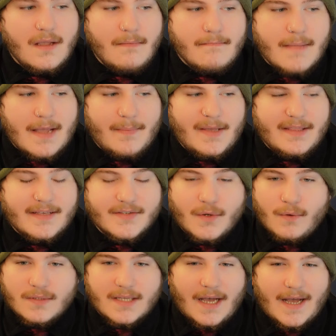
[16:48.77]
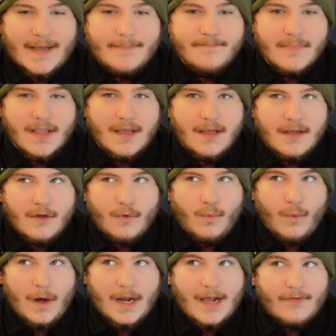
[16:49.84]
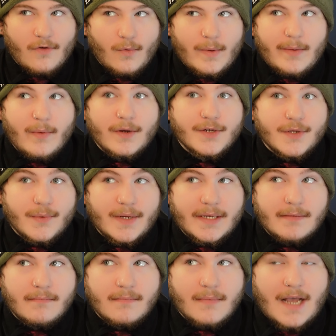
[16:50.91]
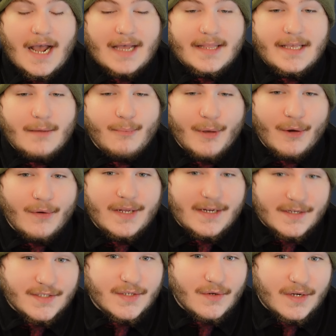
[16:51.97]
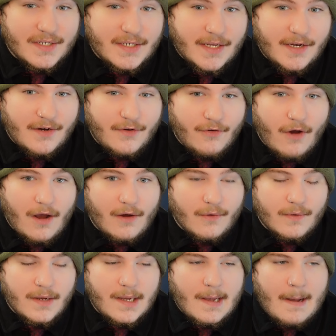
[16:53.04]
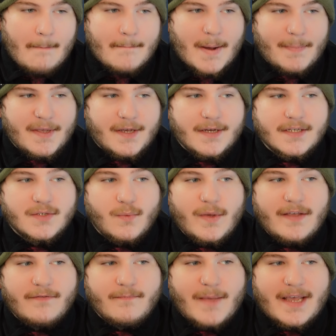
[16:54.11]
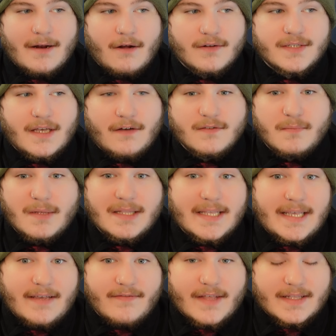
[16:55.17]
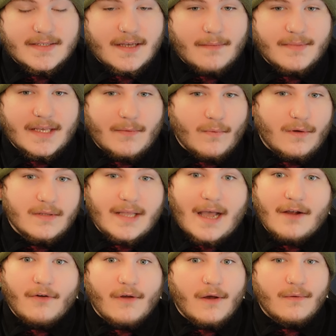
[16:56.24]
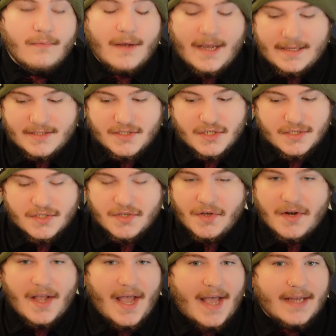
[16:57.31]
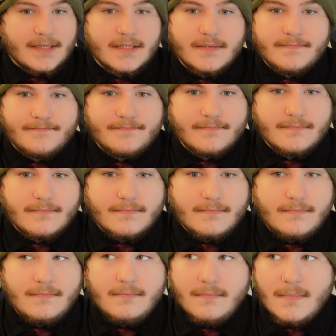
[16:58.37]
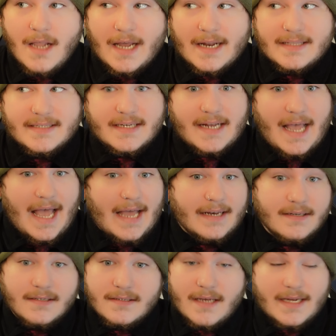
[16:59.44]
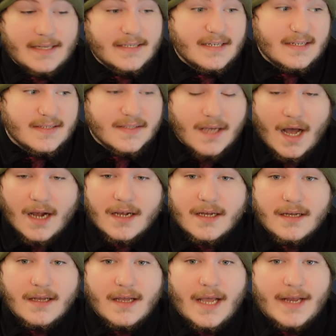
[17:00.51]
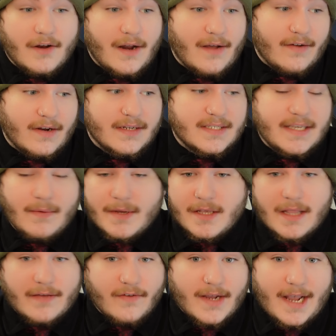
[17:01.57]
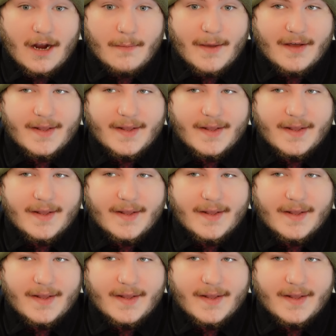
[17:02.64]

Maybe this whole time, whatever we were doing had the ability to still continue to grow. But because we've made ourselves believe that something will not grow, it's just going to end, and it's going to end, and it's going to suck, and you're never going to see what you love or care about